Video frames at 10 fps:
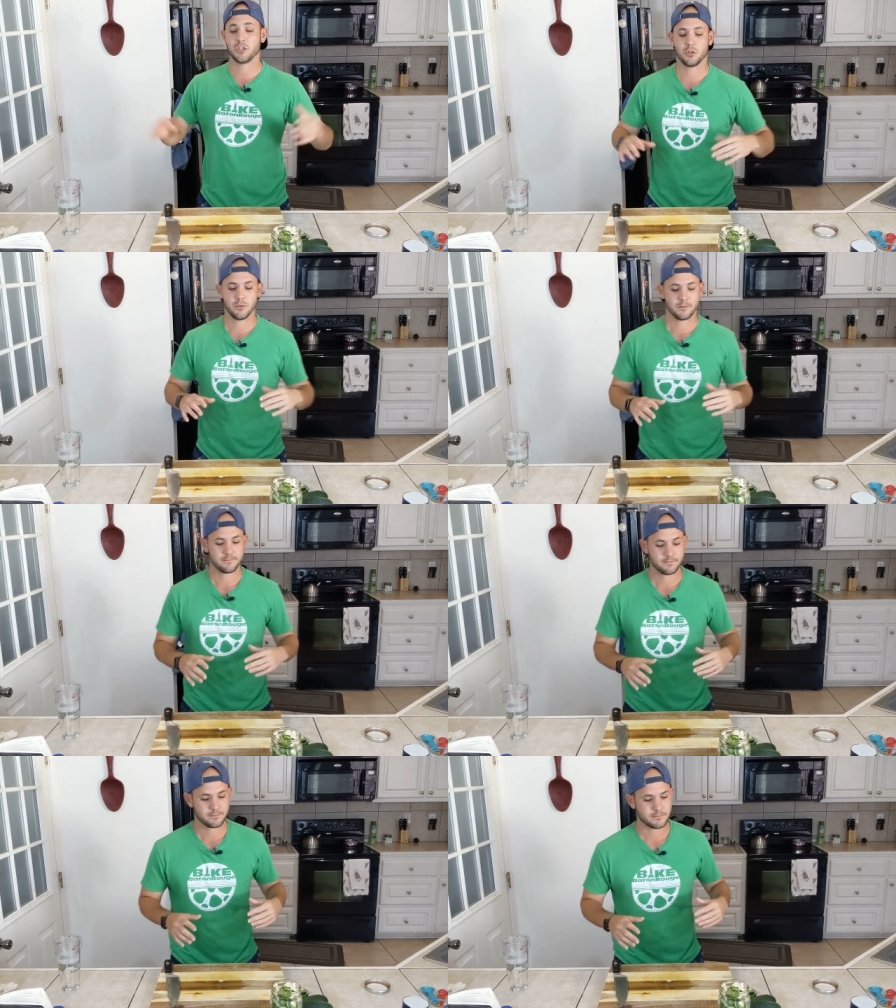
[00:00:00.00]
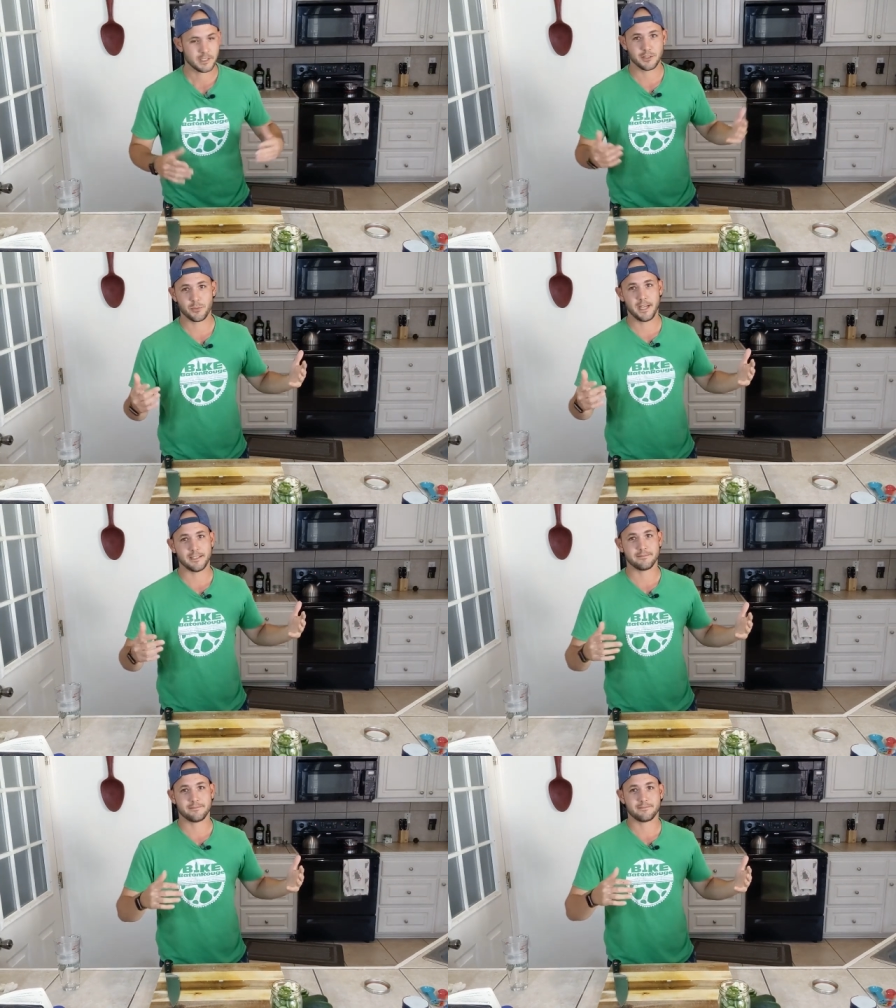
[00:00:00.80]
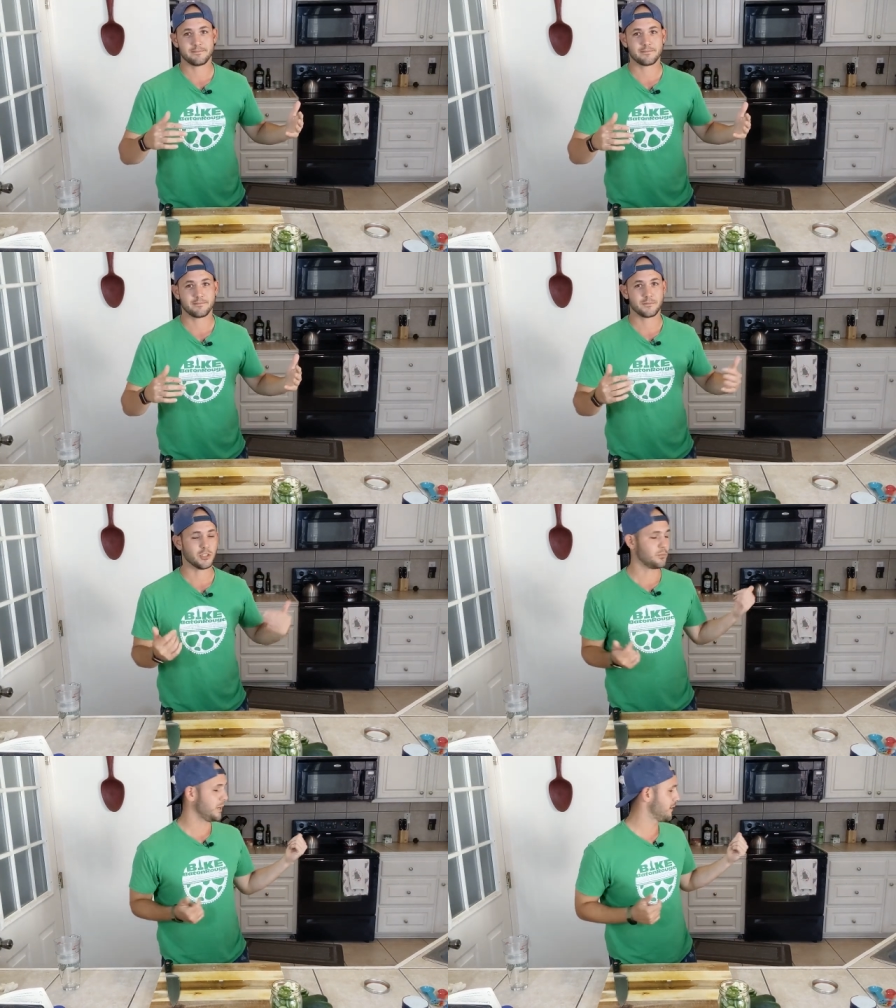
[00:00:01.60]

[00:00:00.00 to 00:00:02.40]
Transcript: do is wait we